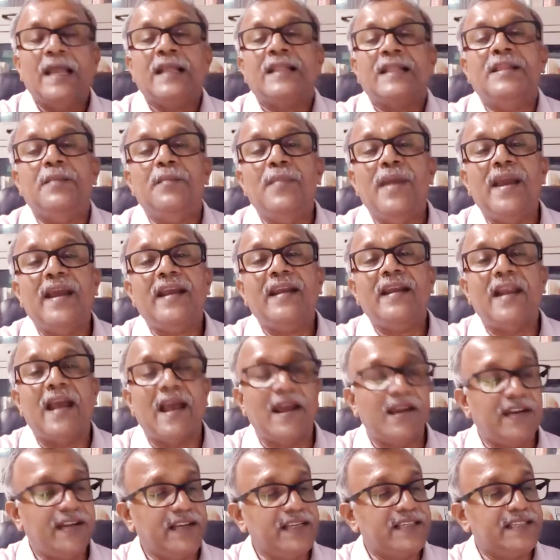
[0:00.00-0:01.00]
The main
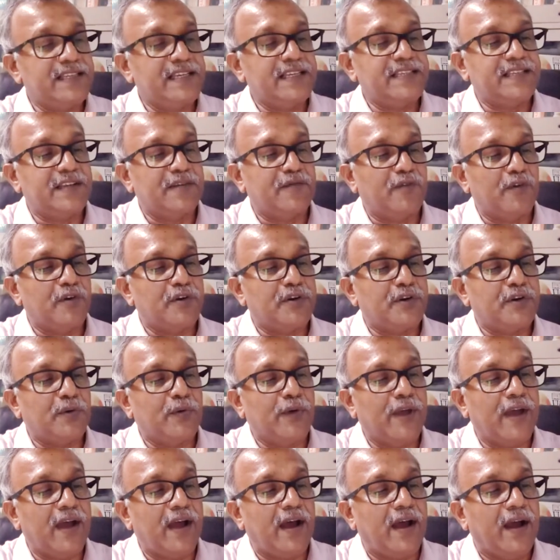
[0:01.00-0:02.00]
landing season for
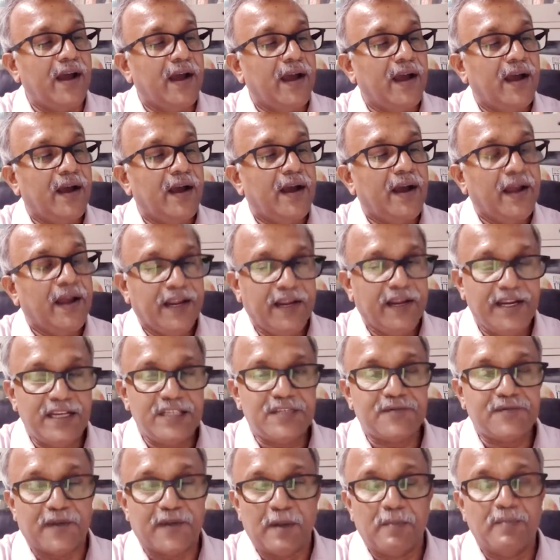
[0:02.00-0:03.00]
tuna
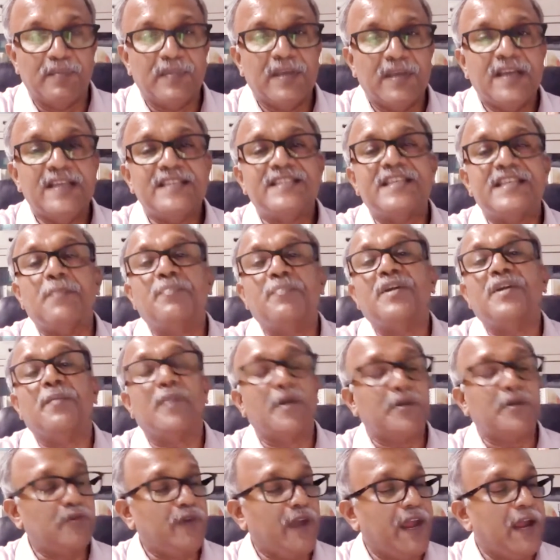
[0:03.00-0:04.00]
is from
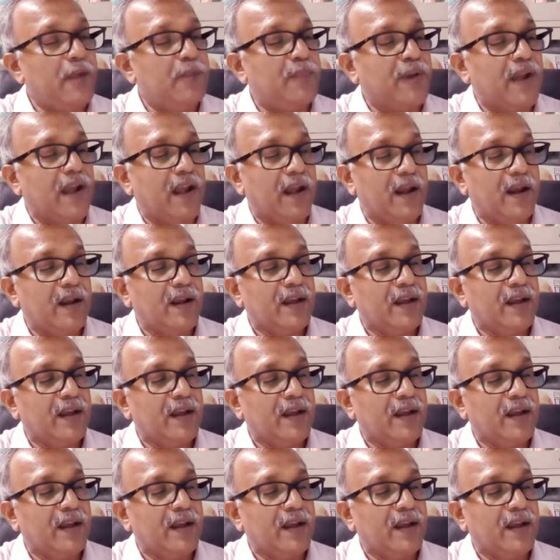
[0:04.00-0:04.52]
September to April.